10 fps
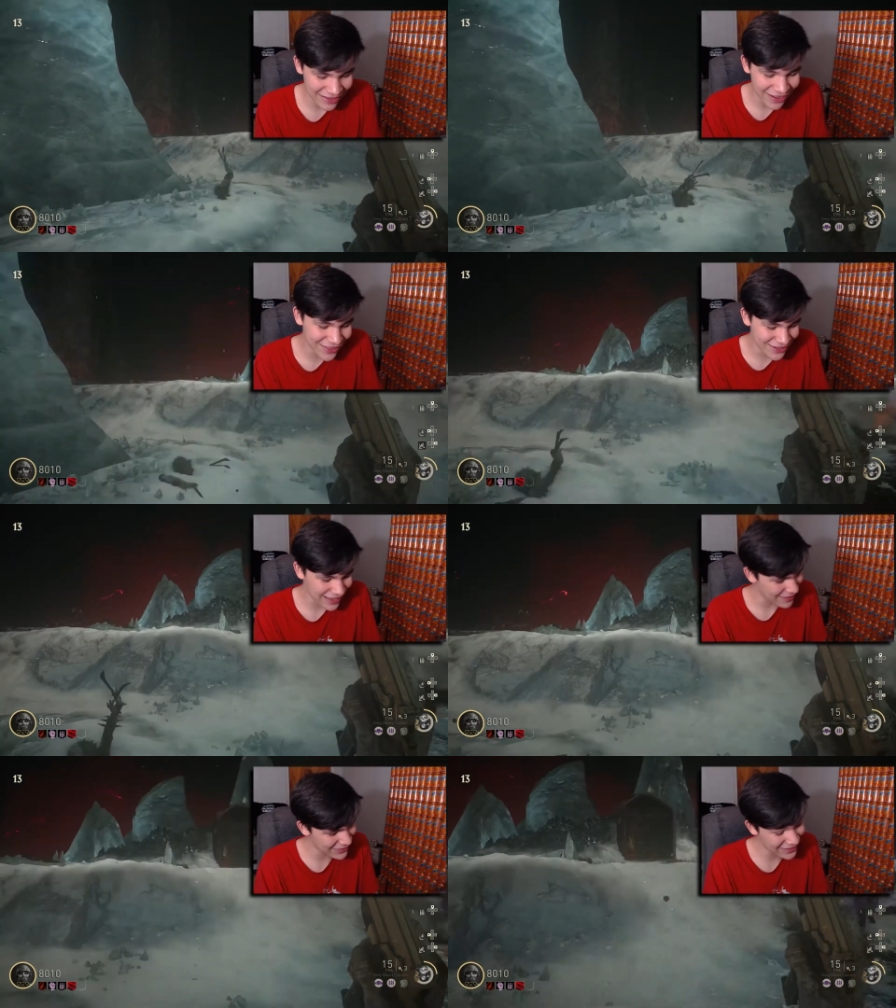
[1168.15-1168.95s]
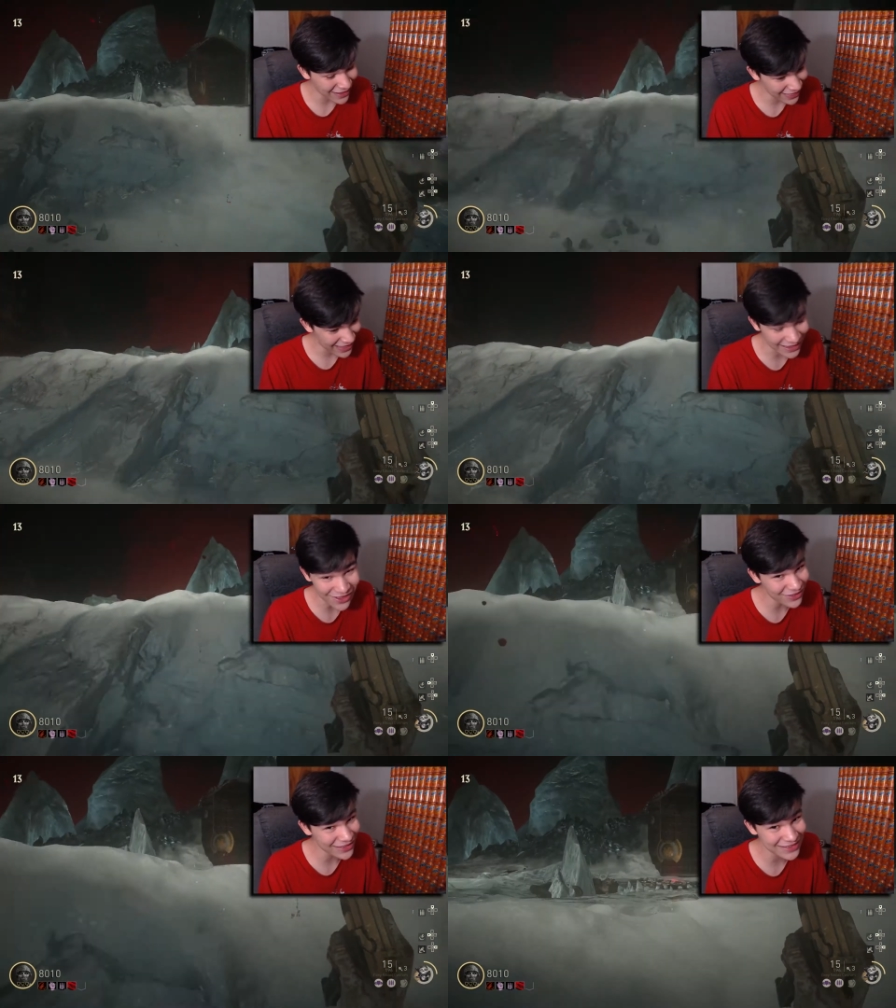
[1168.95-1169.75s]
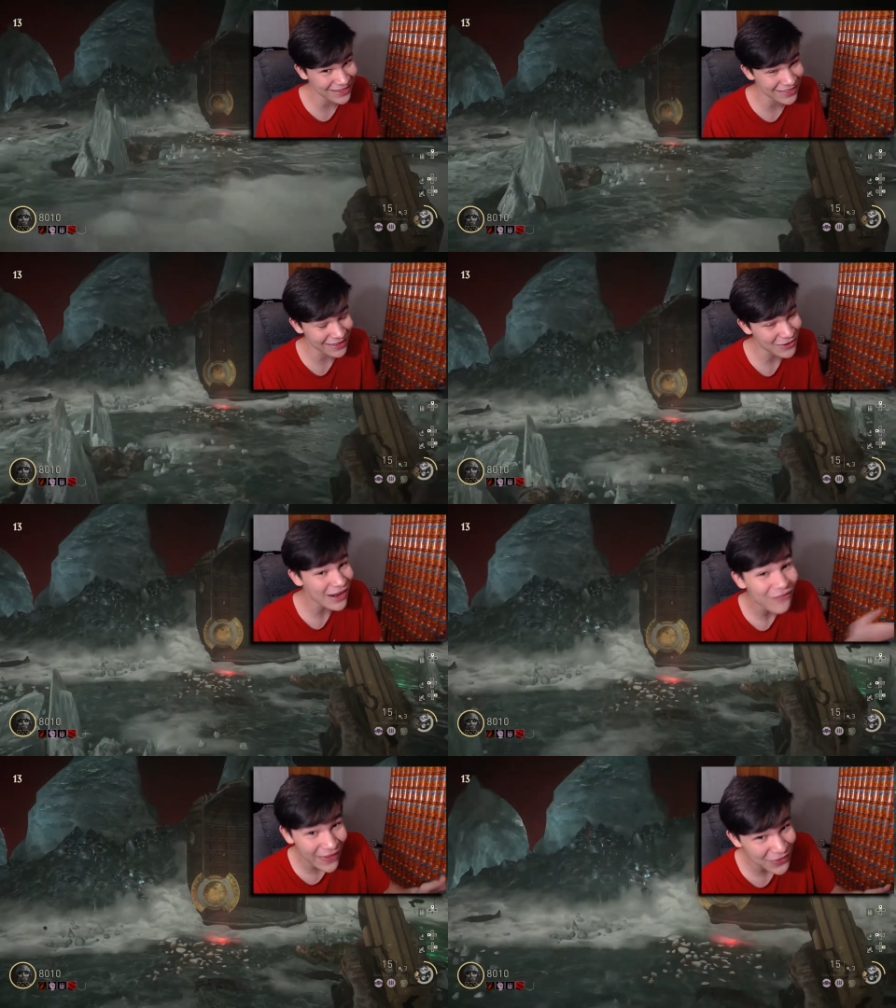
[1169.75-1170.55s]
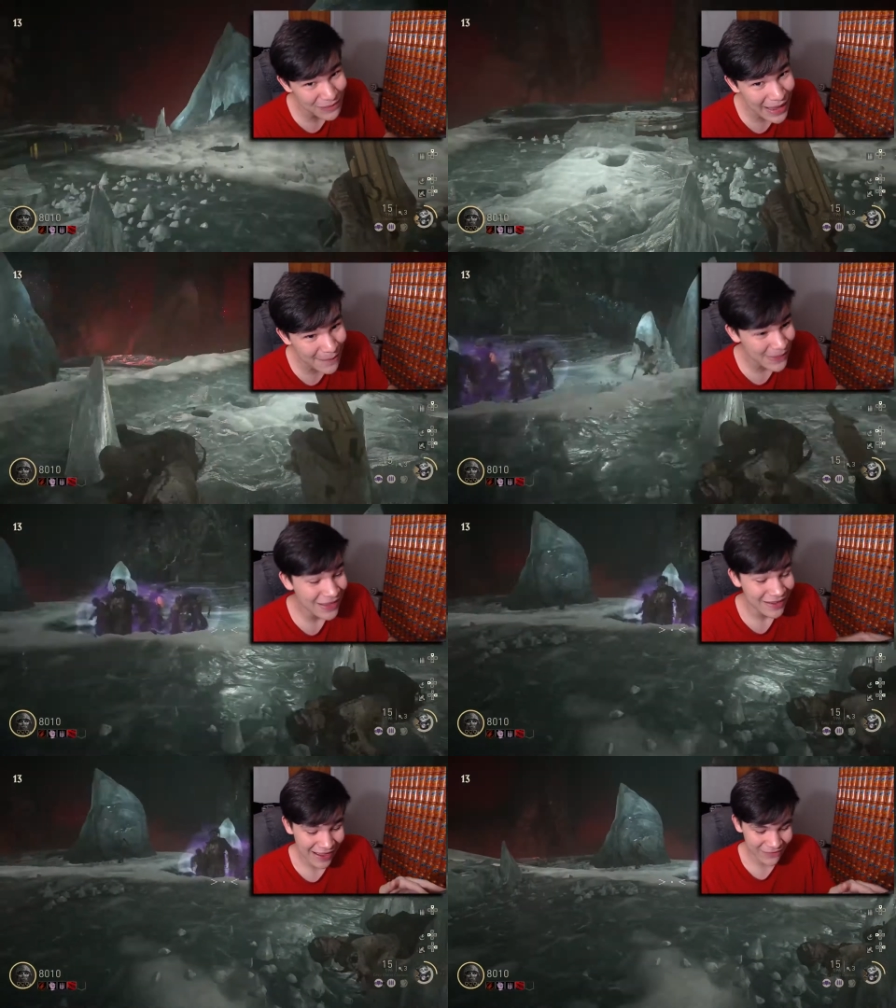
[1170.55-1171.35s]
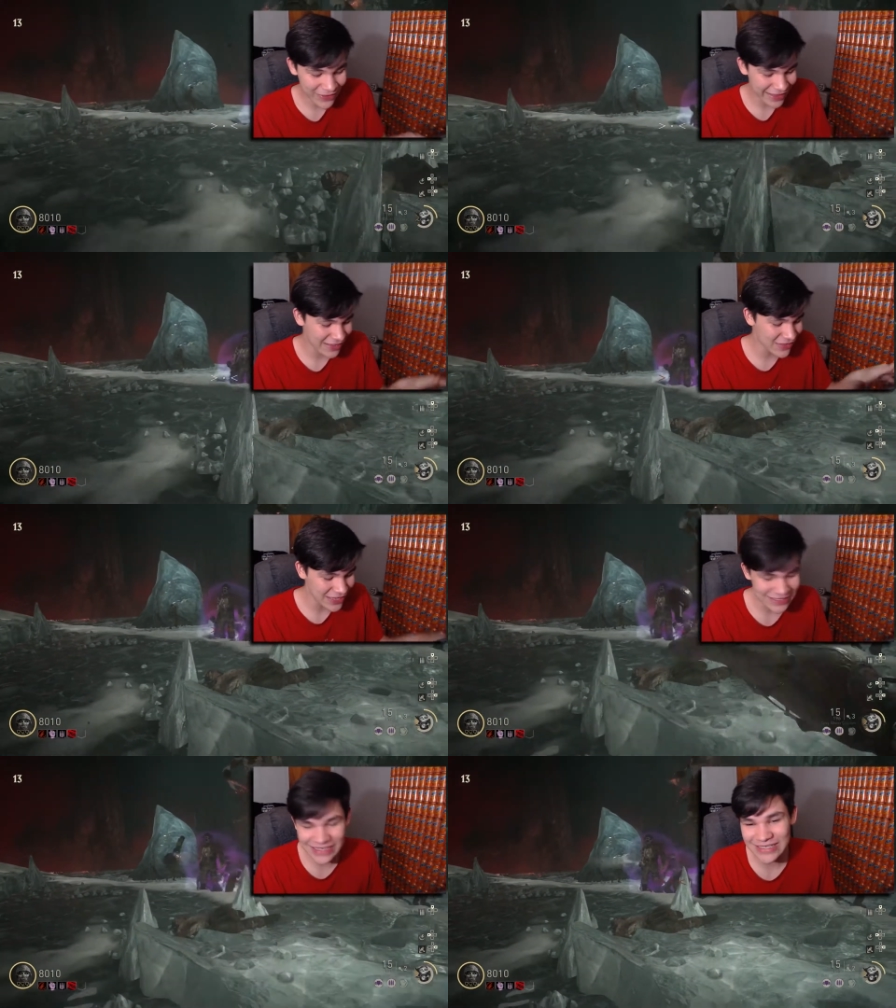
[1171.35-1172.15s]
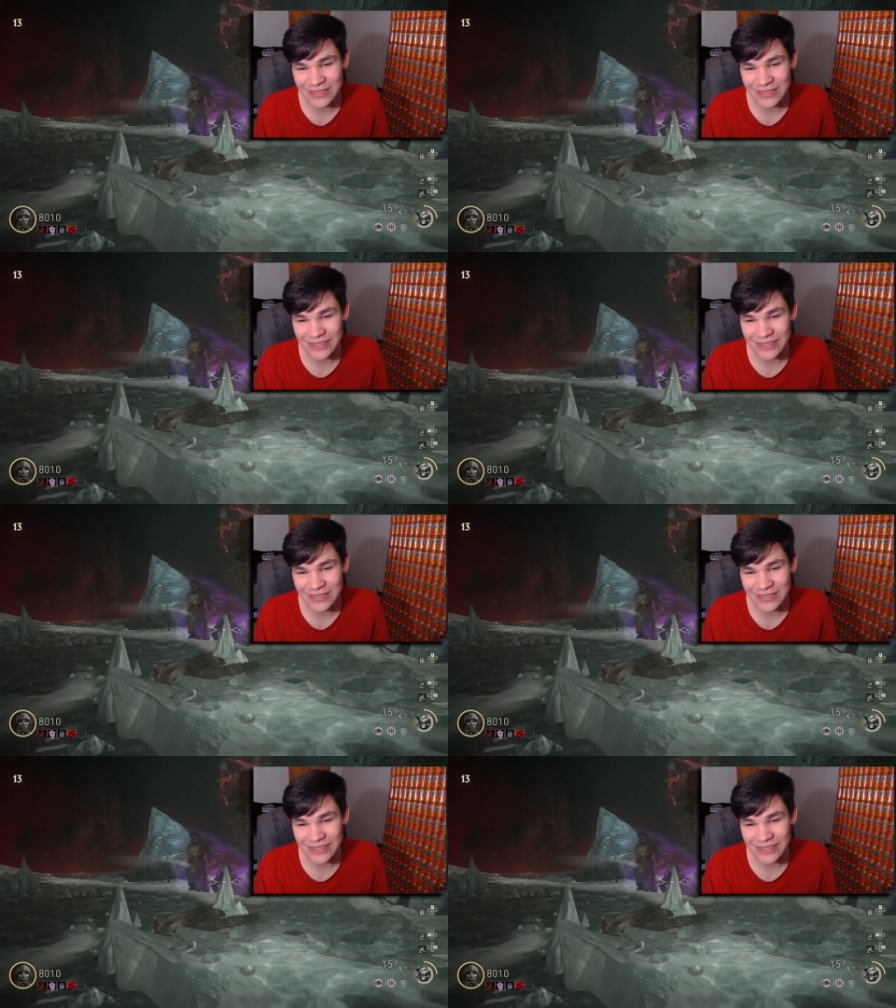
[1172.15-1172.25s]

And other times it's all like, oh, like when I fall off the map, I feel like giving it a 6.